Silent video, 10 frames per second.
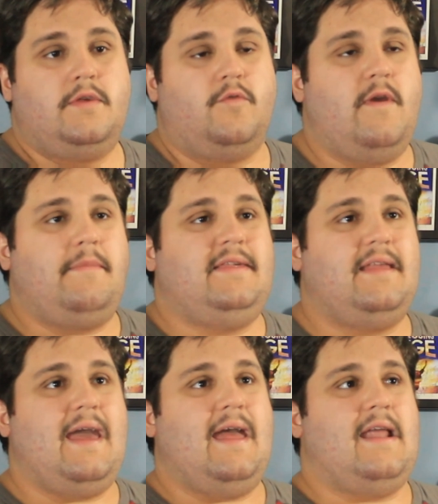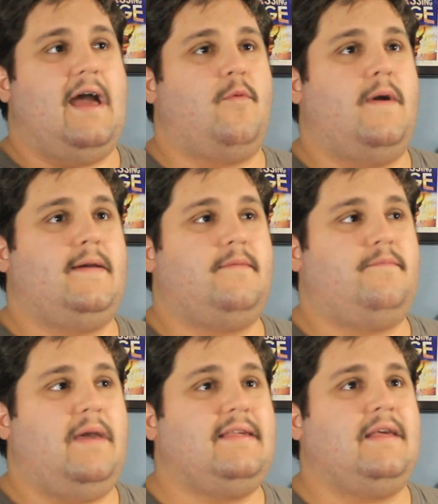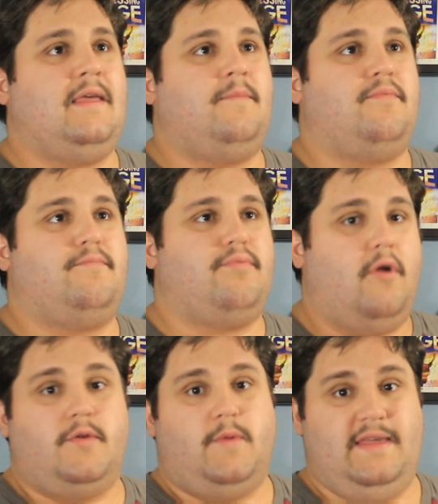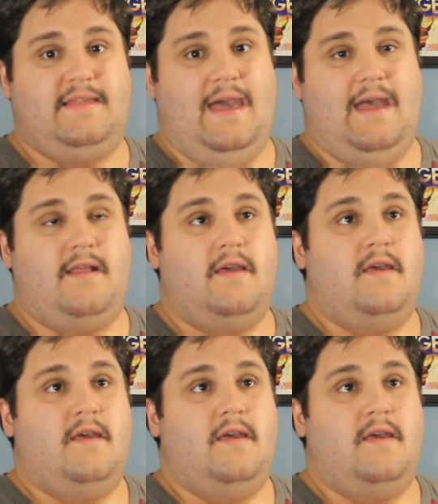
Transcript: So Remy's dad, I want to basically Broadway's dad,